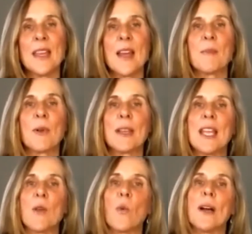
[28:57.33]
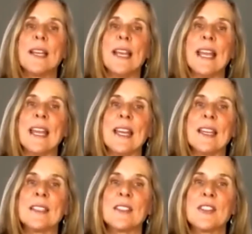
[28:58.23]
Bringing one
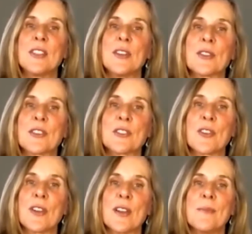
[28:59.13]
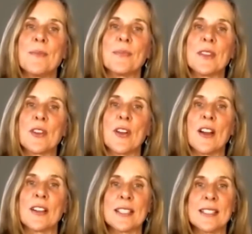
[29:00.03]
hand to your sternum, your
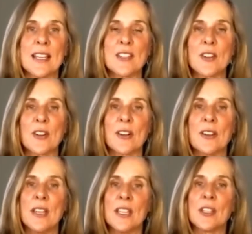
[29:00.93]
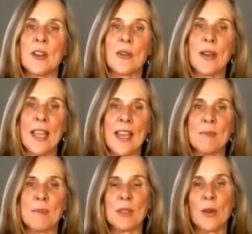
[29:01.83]
heart center, your other
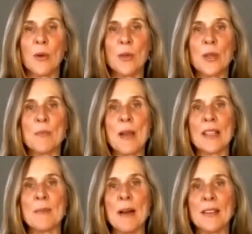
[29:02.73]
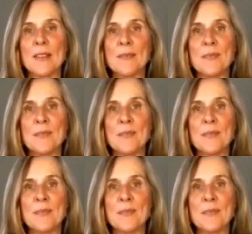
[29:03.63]
hand below your belly button,